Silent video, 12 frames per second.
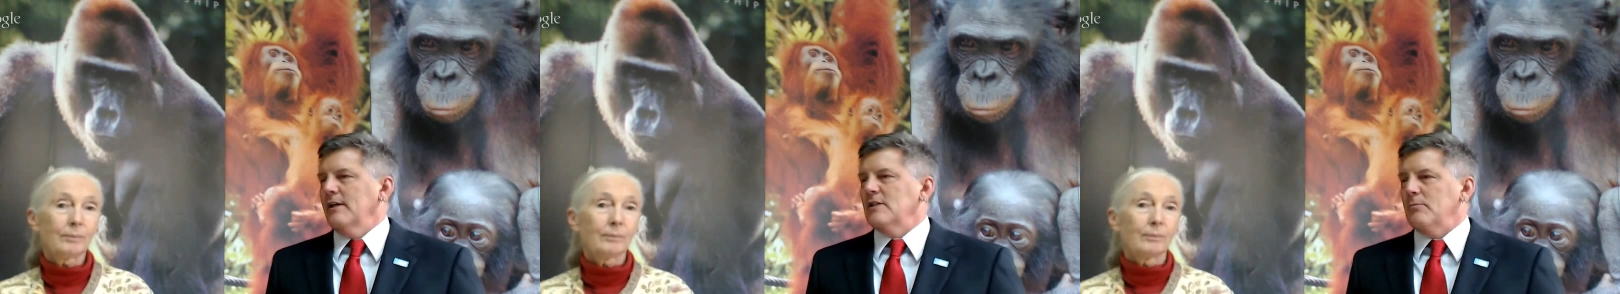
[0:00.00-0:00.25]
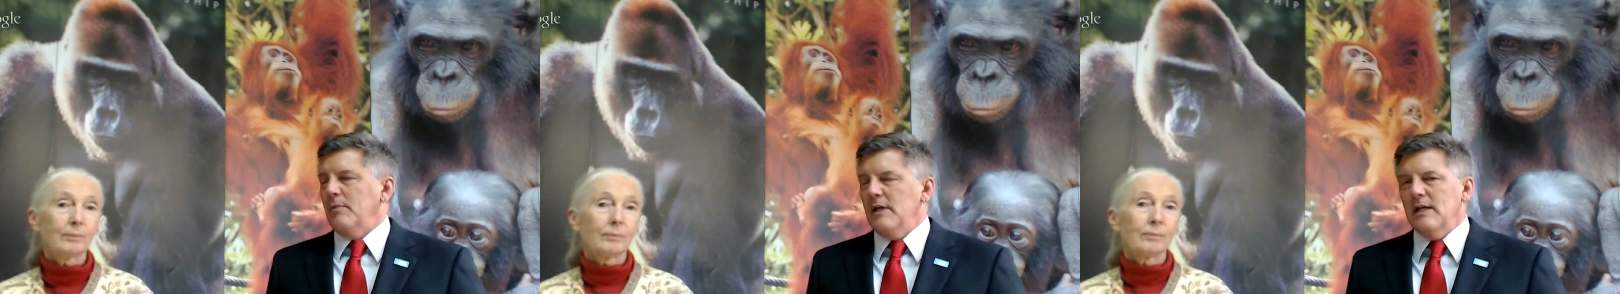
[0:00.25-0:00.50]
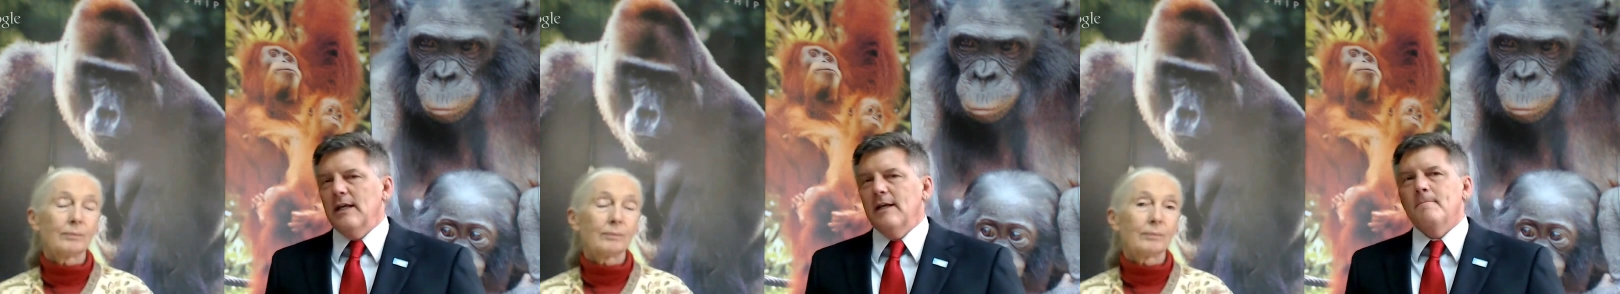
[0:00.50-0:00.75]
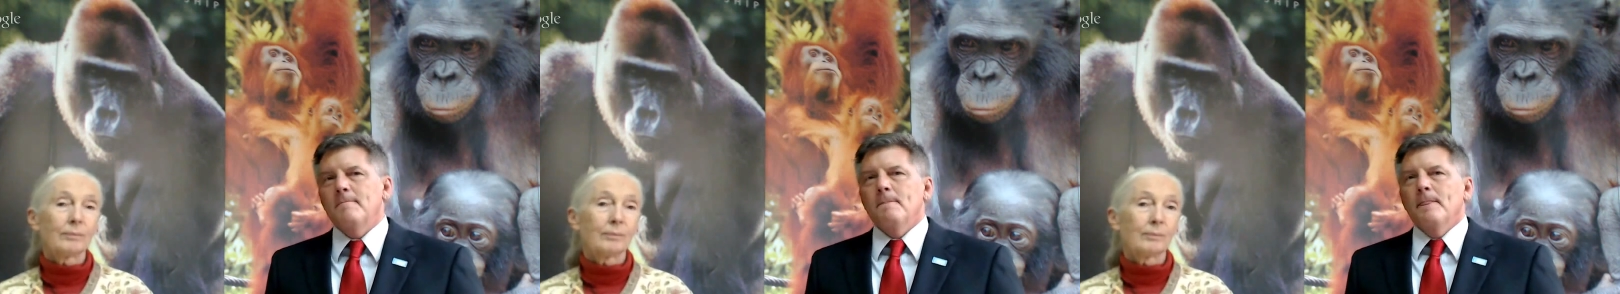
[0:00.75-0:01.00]
Speaker 1: and
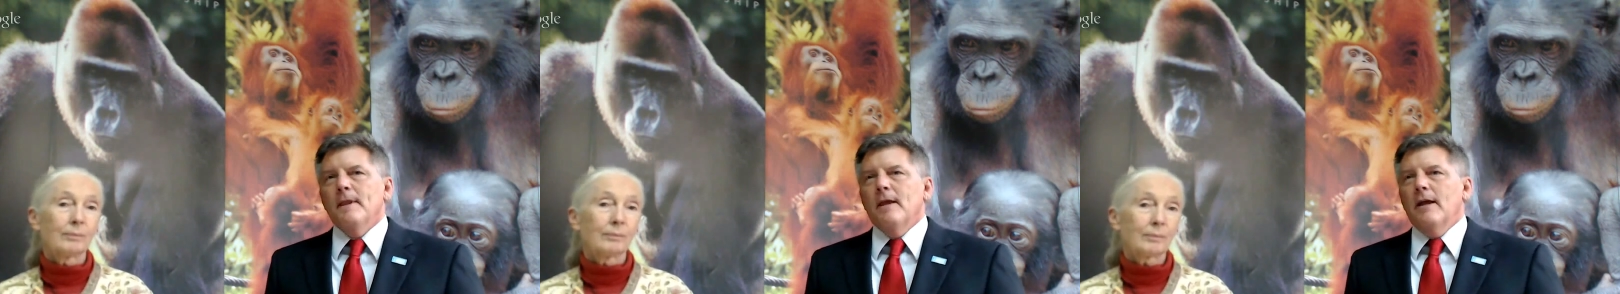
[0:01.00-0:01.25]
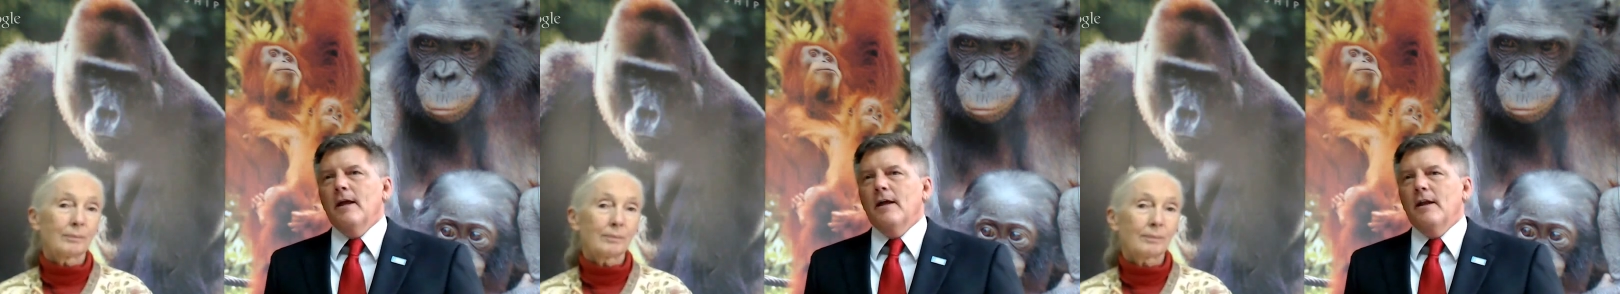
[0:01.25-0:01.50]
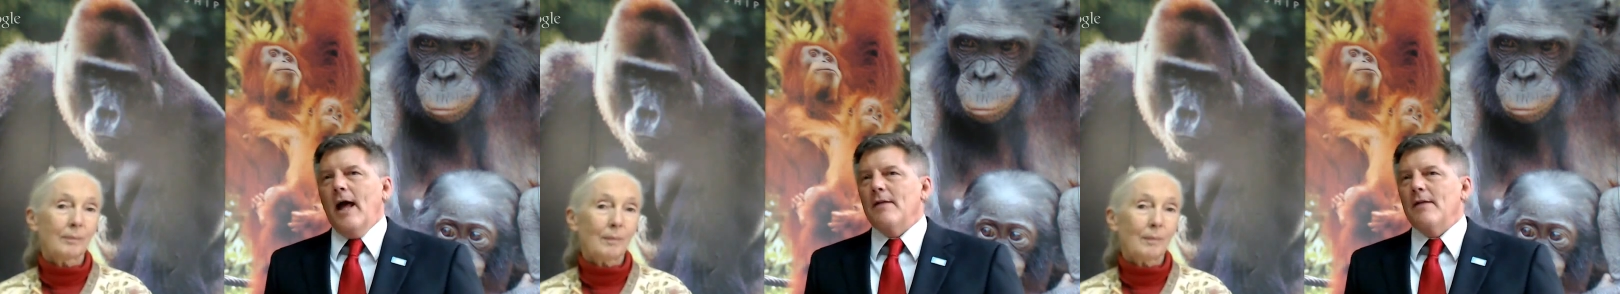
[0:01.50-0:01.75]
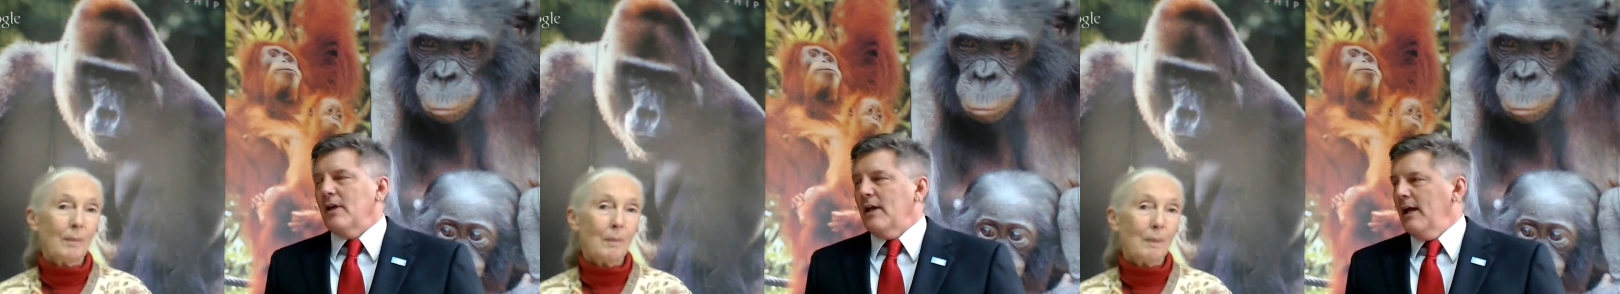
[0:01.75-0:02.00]
speaking and
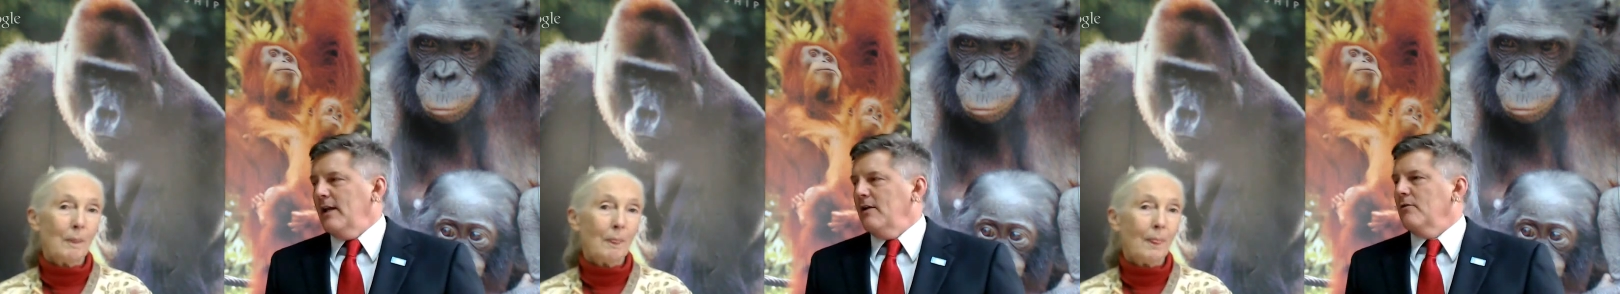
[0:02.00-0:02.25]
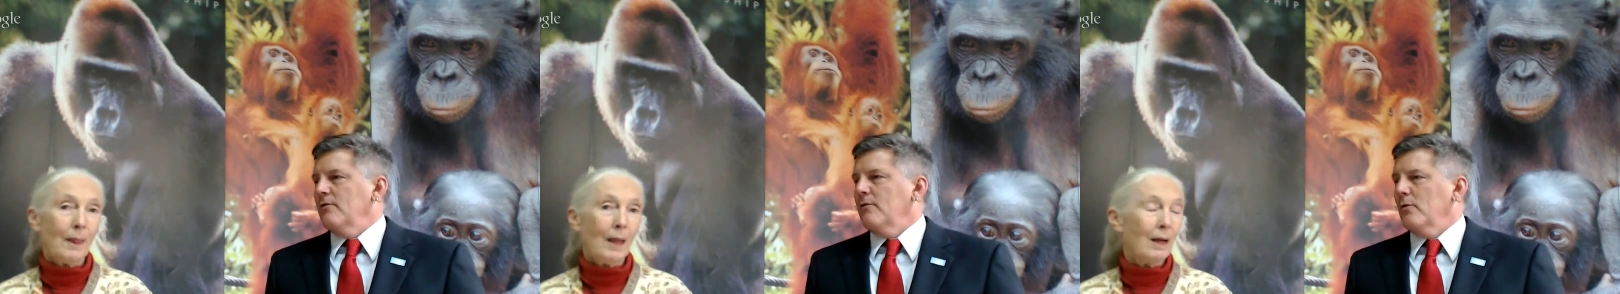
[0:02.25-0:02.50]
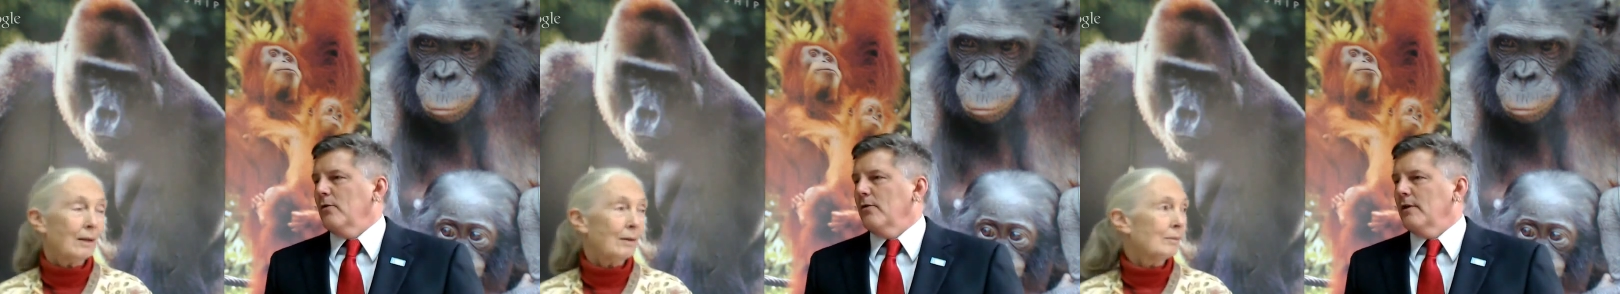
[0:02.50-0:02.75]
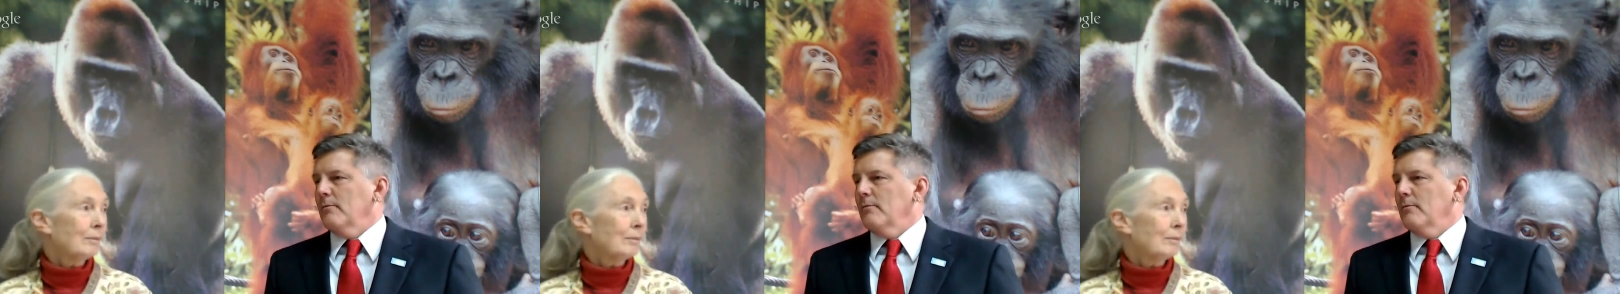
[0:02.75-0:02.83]
advocating for the